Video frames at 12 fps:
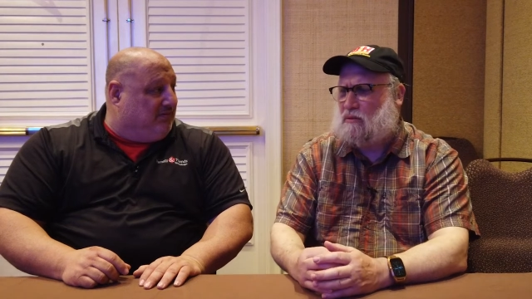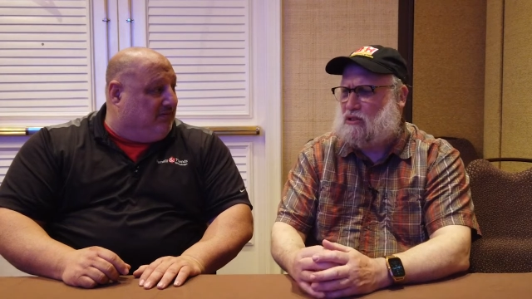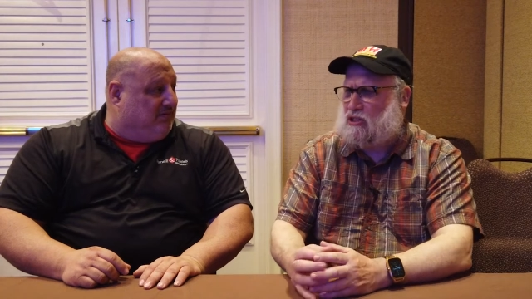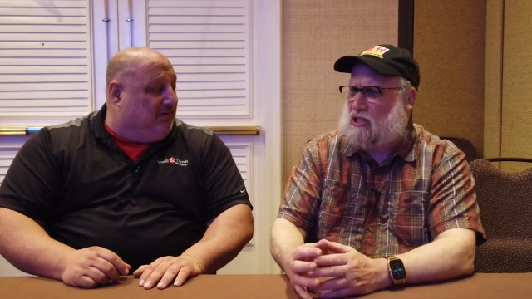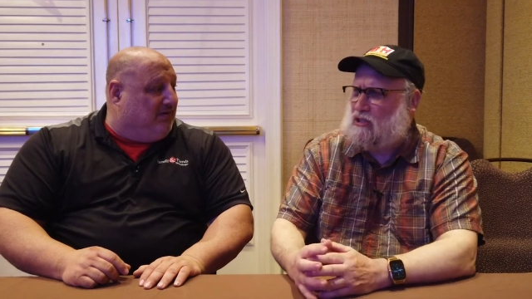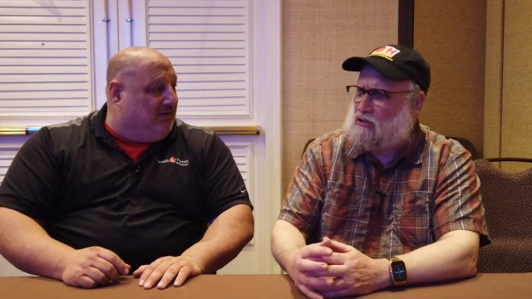Speaker 1: well,
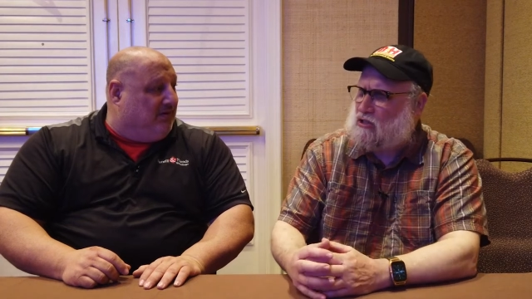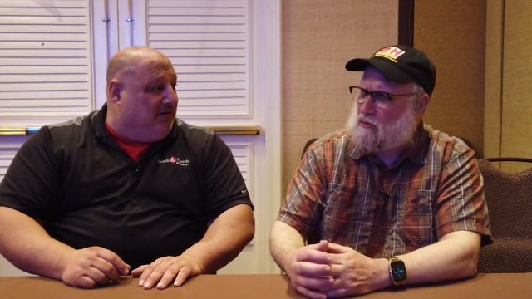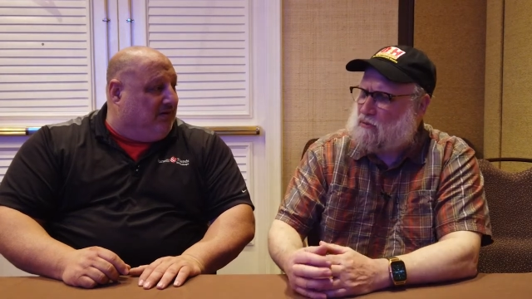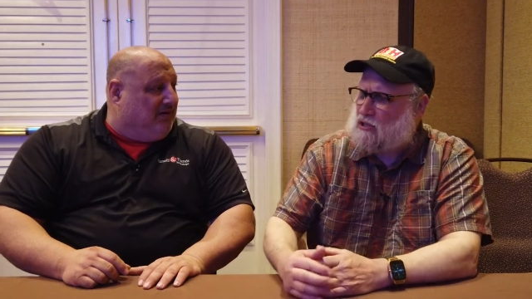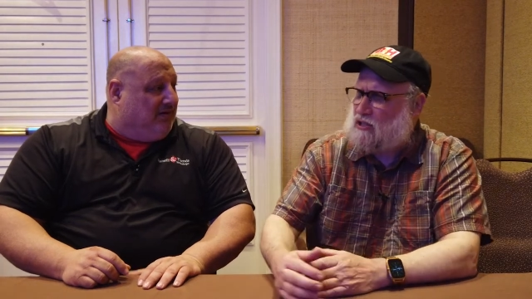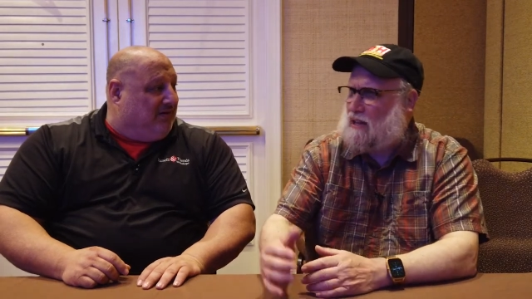gee, you took a
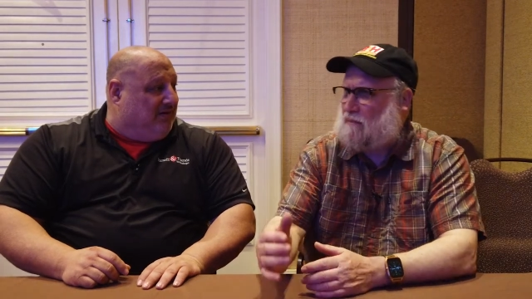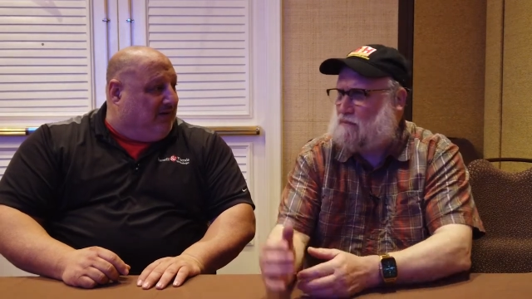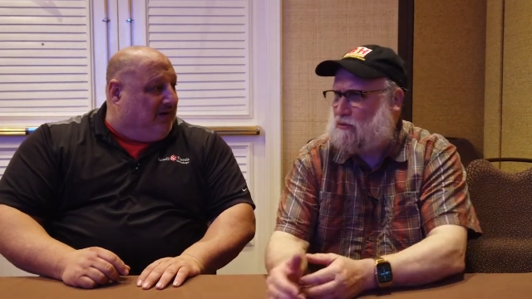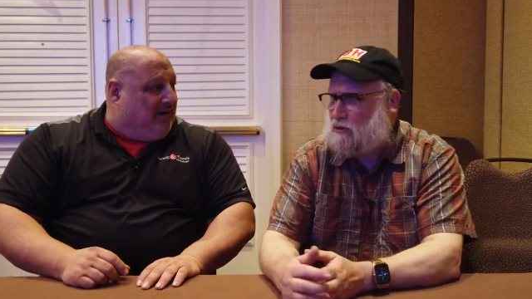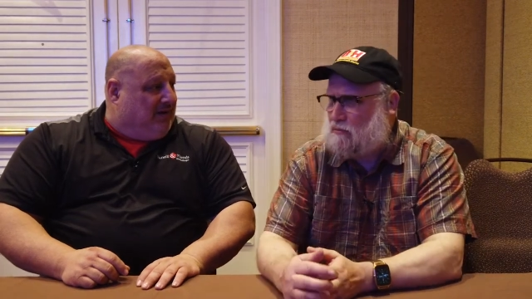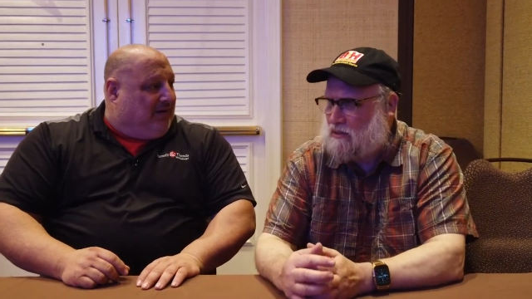picture of that
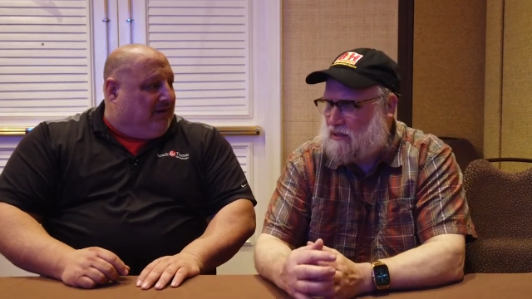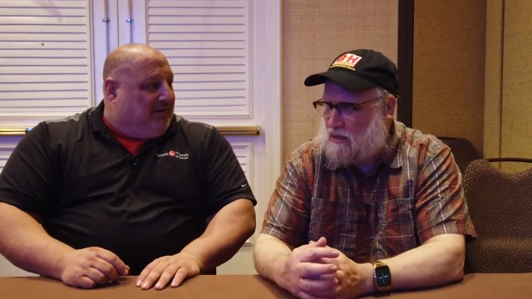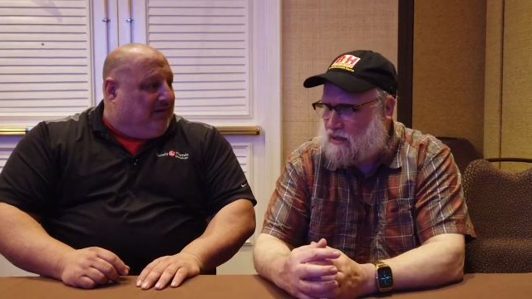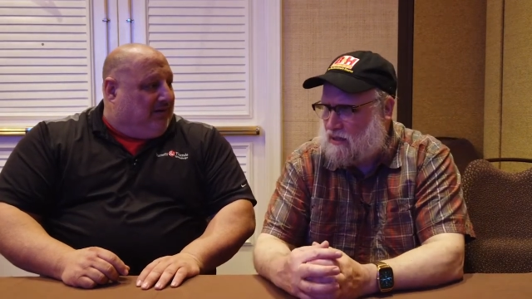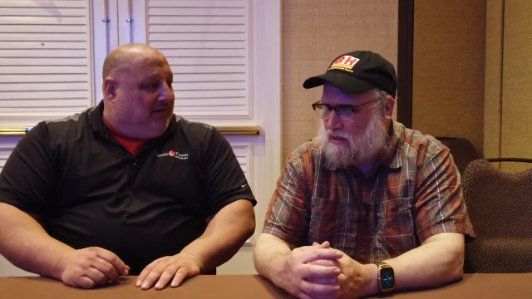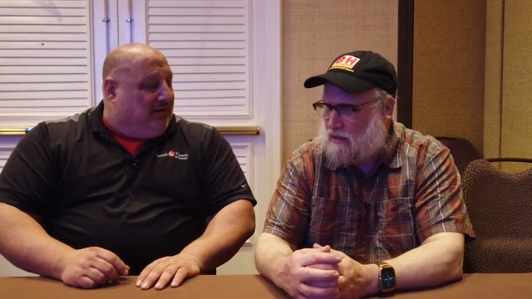bird, but
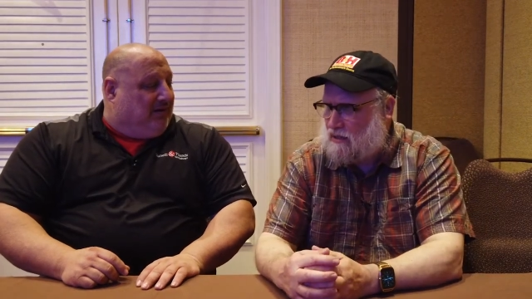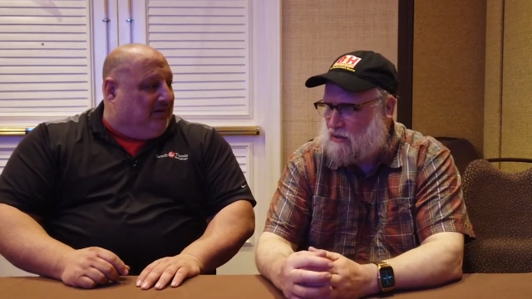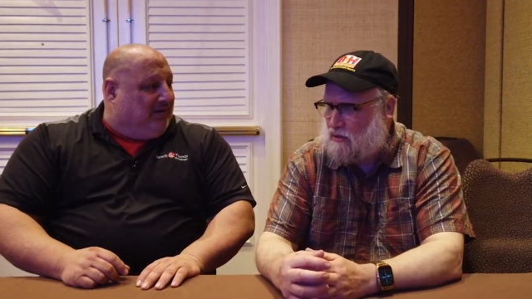the, uh,